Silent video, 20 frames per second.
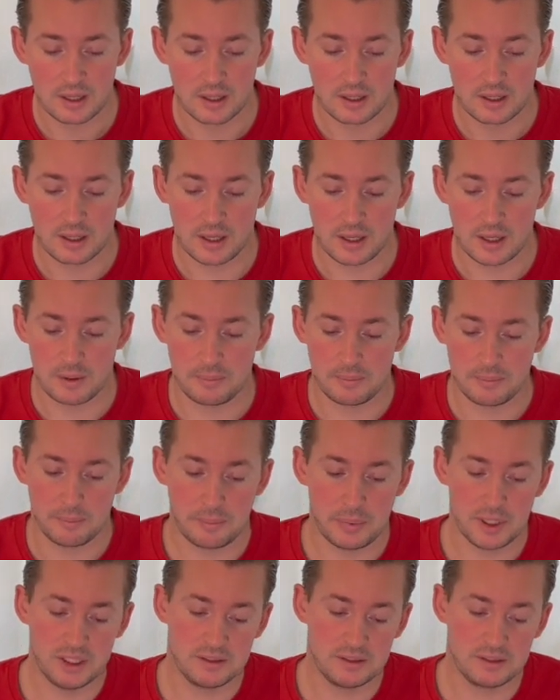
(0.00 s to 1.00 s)

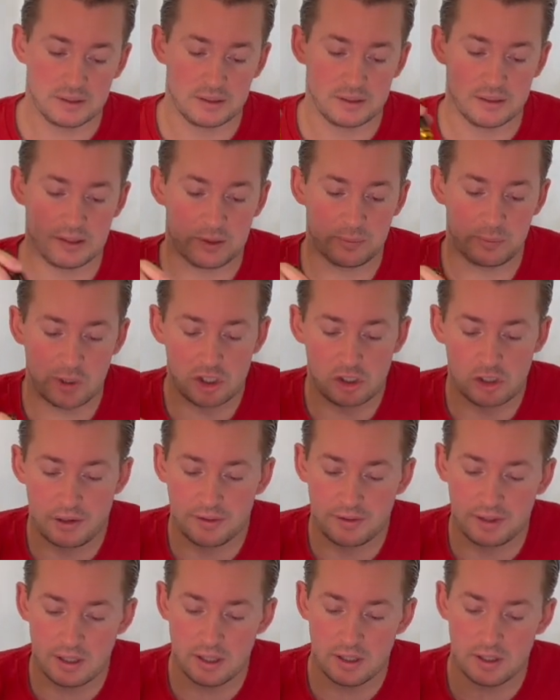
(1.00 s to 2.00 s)
But the special
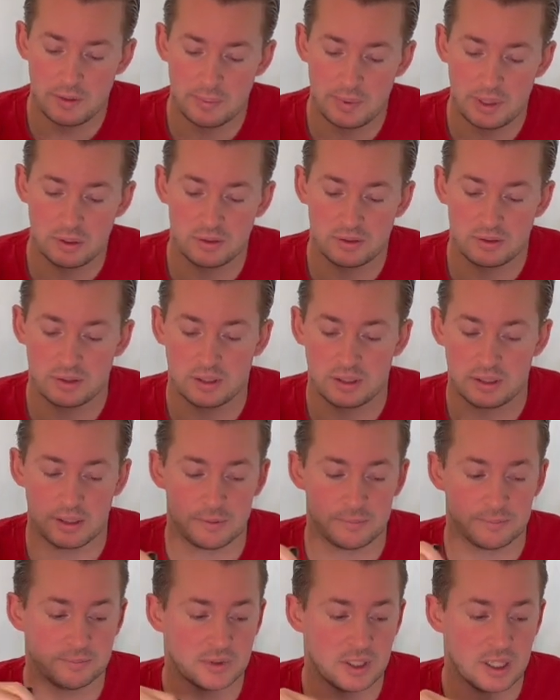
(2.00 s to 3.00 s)
thing about
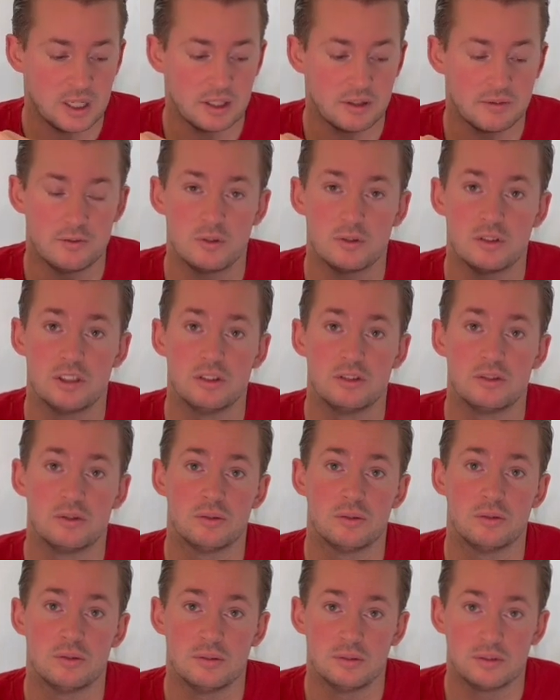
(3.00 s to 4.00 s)
the
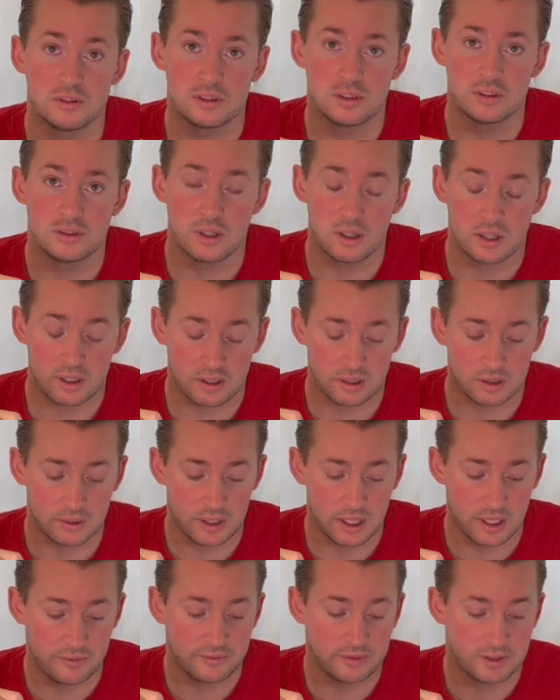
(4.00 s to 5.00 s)
IF14-2
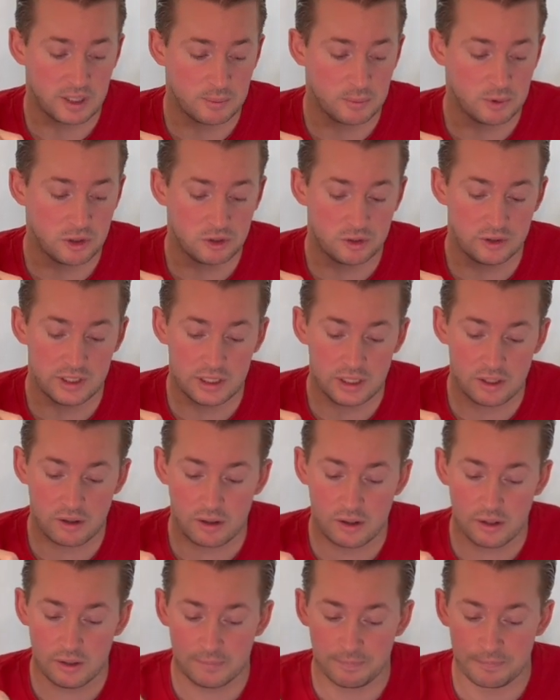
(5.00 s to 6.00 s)
FWD
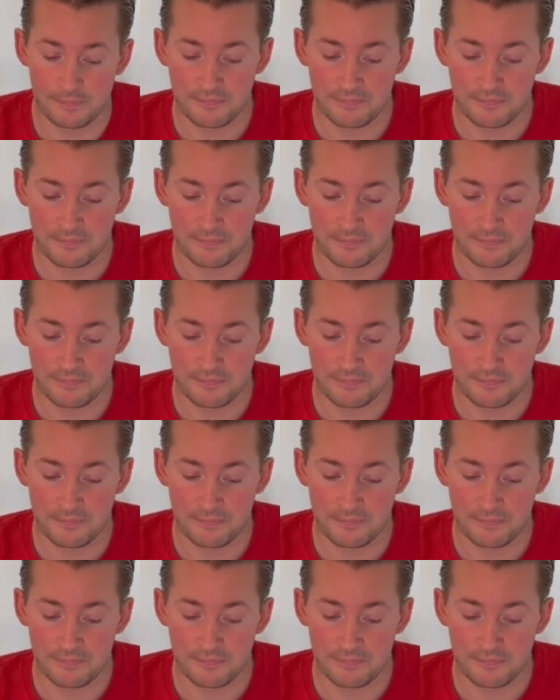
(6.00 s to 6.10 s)
car